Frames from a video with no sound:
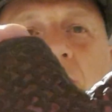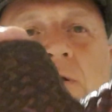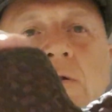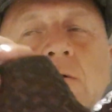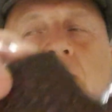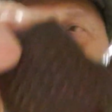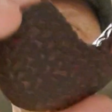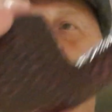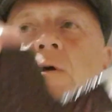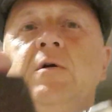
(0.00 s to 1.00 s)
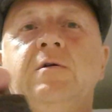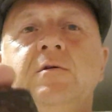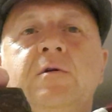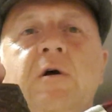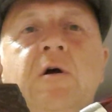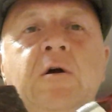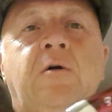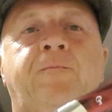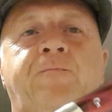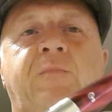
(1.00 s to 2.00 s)
little
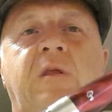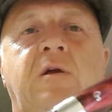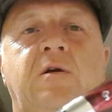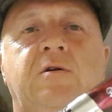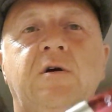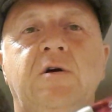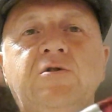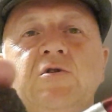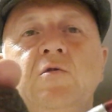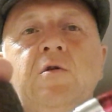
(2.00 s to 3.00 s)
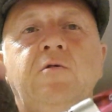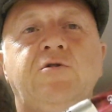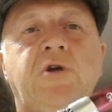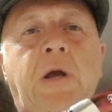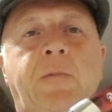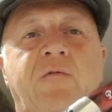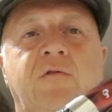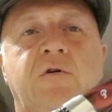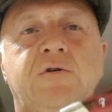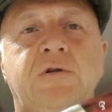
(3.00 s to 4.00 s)
a Zulu shaped
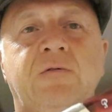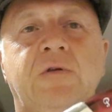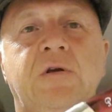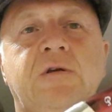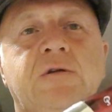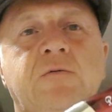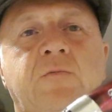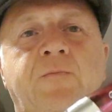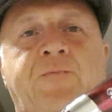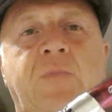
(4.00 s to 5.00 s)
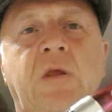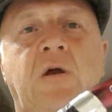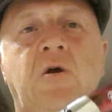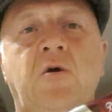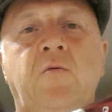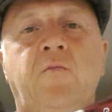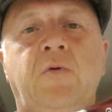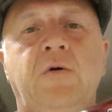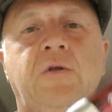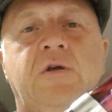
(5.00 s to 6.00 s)
version of this,
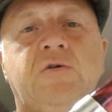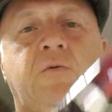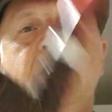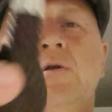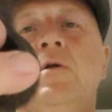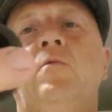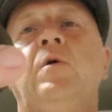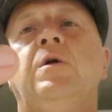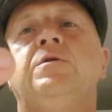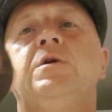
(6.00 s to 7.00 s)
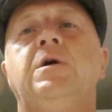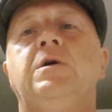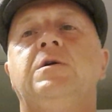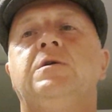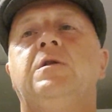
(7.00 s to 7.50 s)
but this one, which is